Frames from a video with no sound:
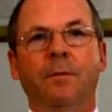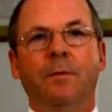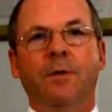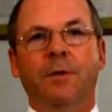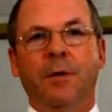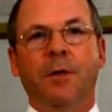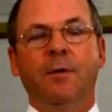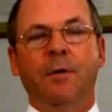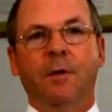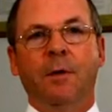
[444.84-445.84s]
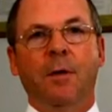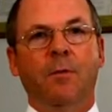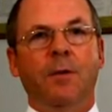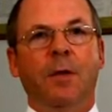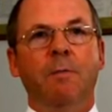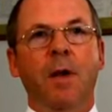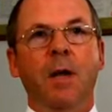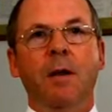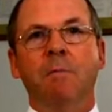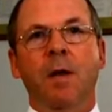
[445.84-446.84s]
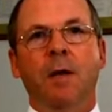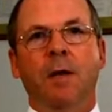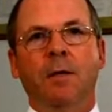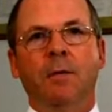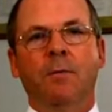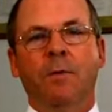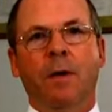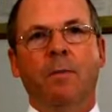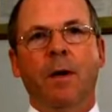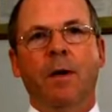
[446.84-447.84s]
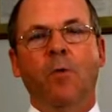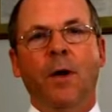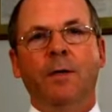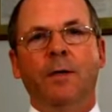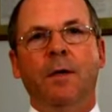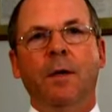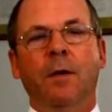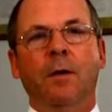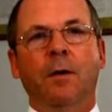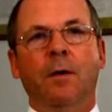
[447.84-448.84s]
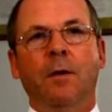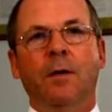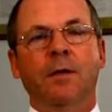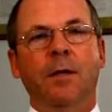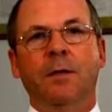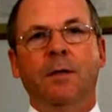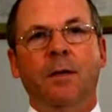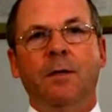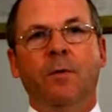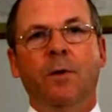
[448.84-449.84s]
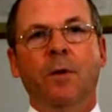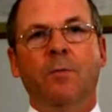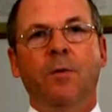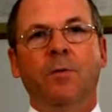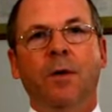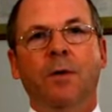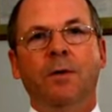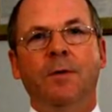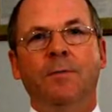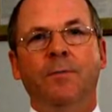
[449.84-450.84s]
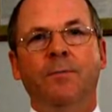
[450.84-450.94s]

That's serious. What's that? Million. That's a lot of money wasted on a test that doesn't work in most cases.